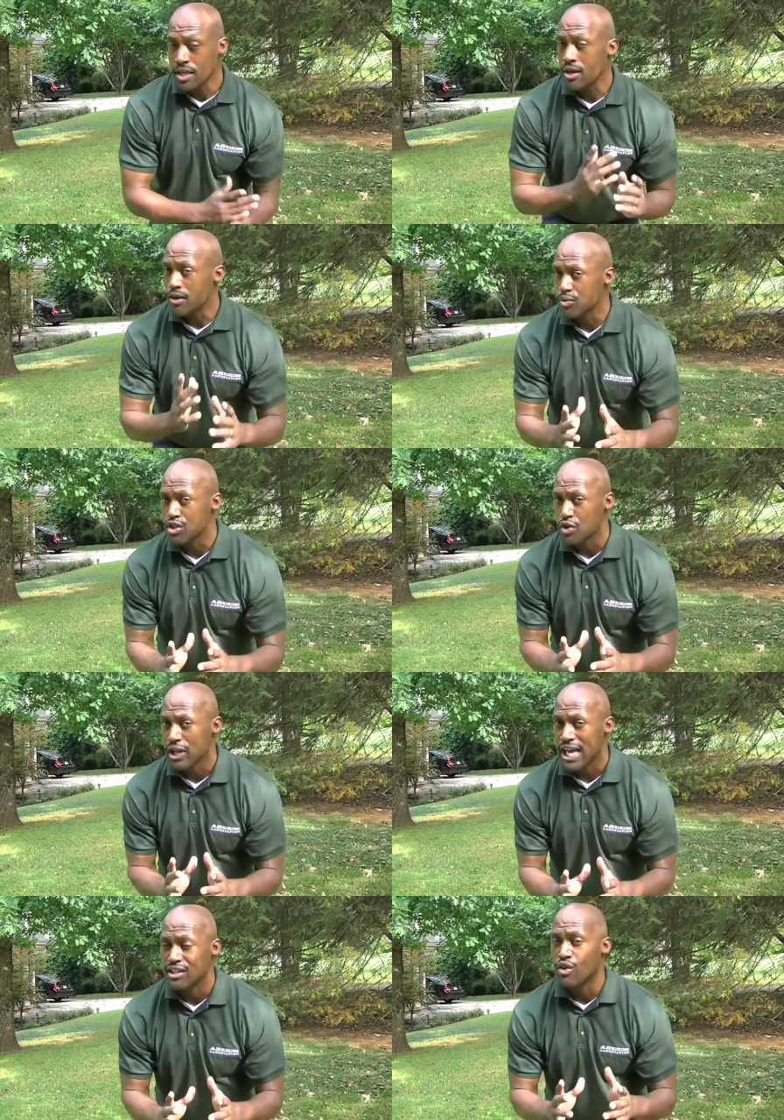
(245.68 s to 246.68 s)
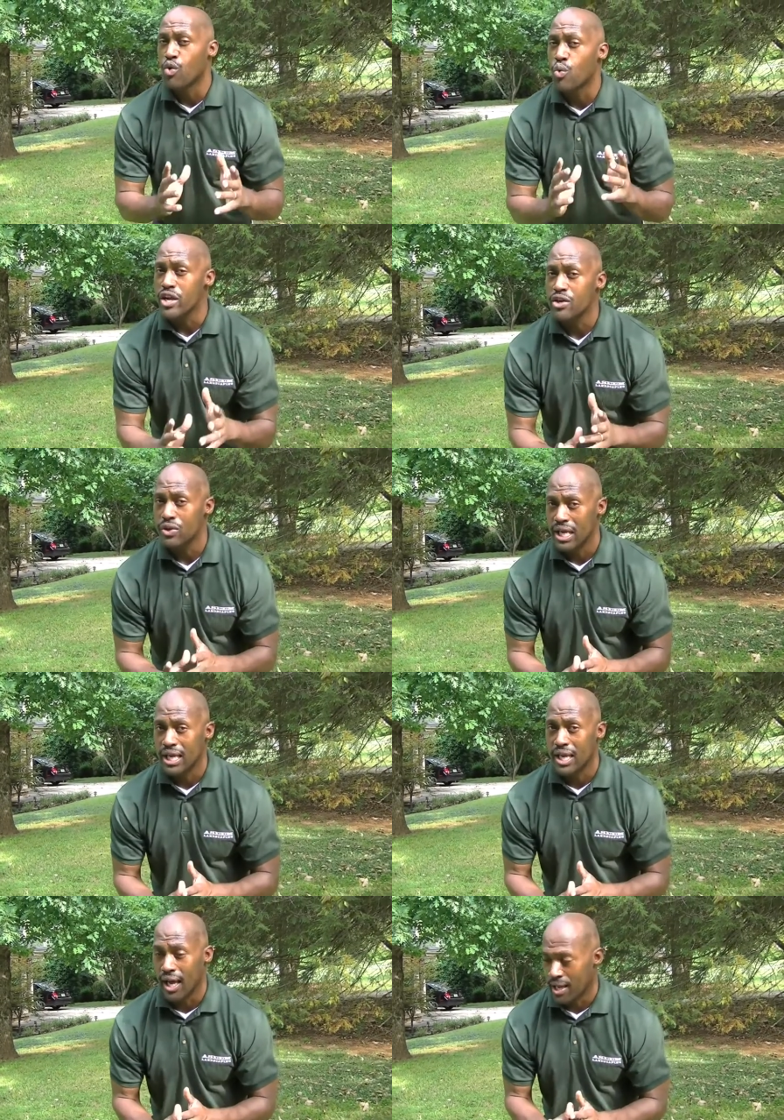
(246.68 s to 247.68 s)
You always want to show lines where you
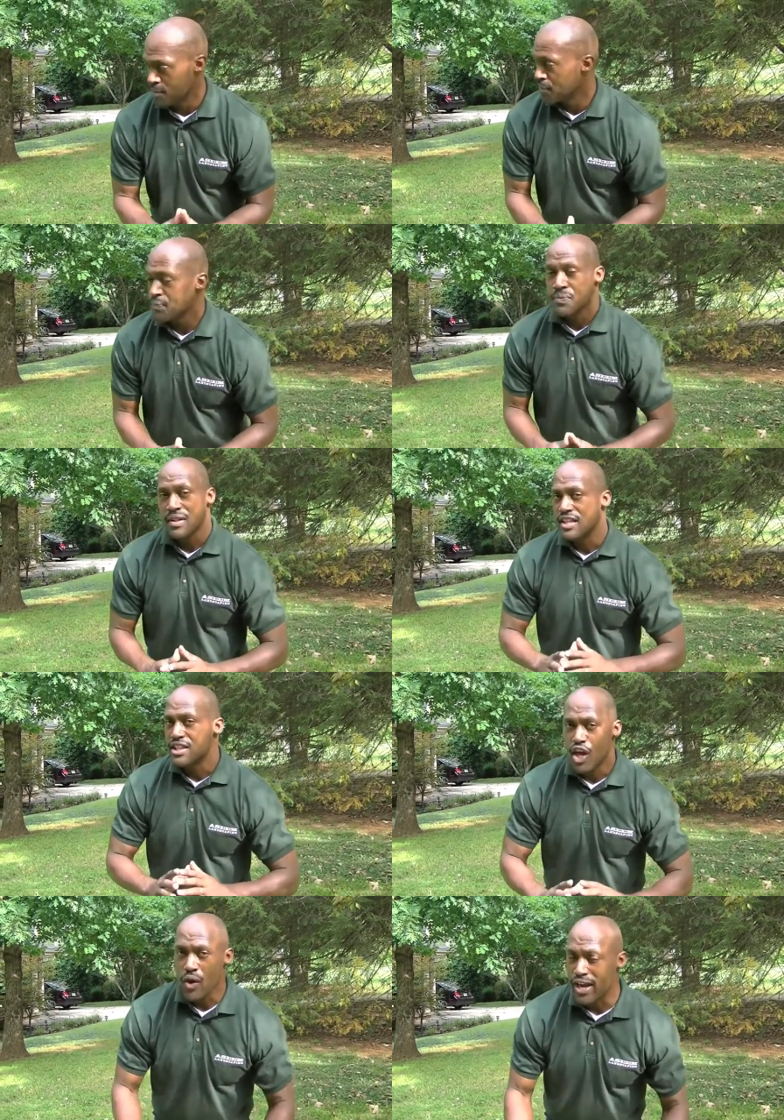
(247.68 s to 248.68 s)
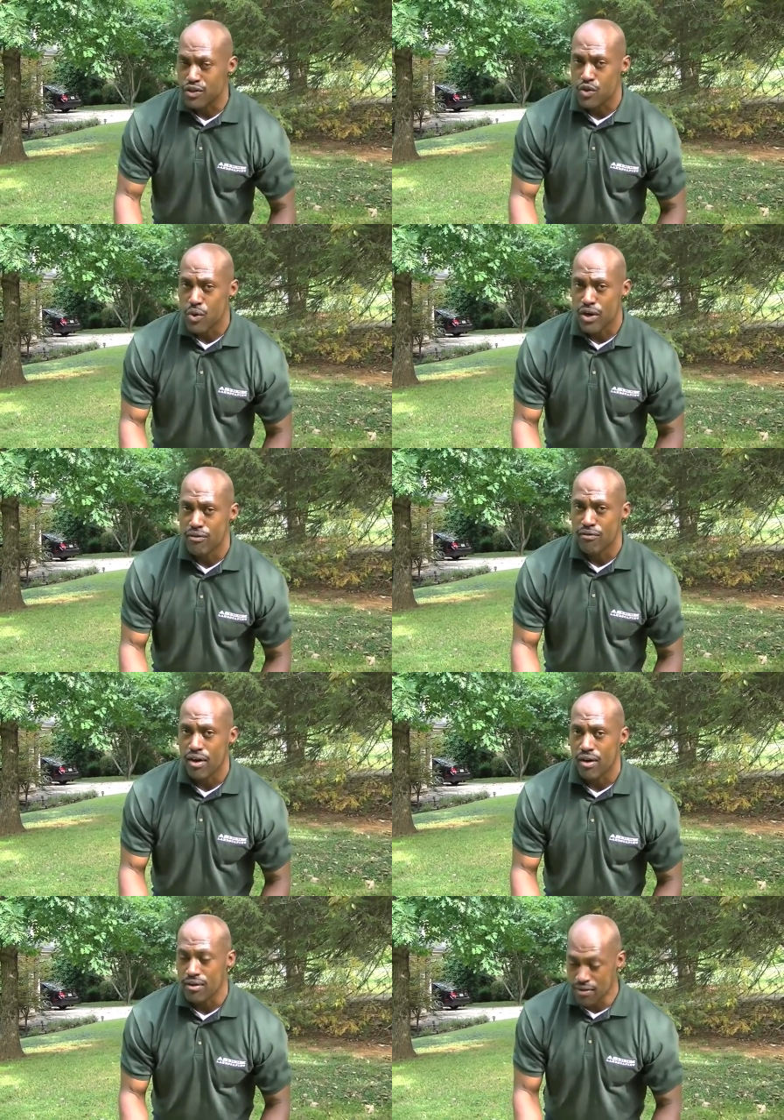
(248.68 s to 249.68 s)
did cut. No extra work
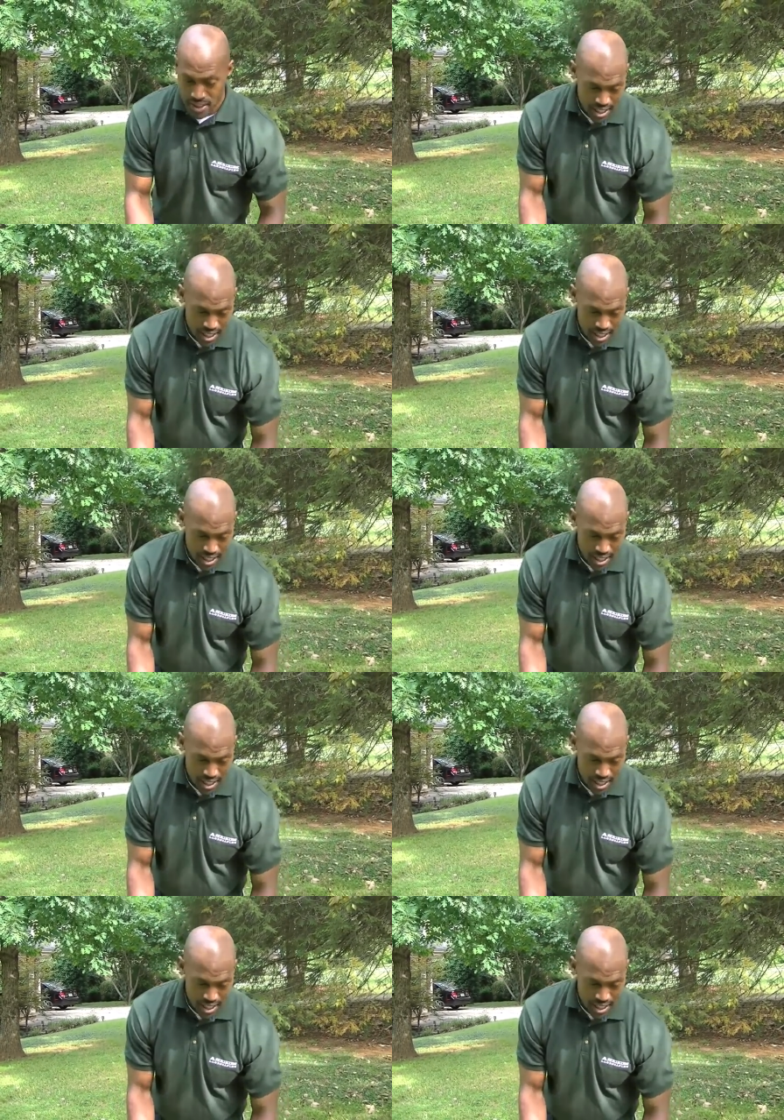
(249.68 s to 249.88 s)
involved.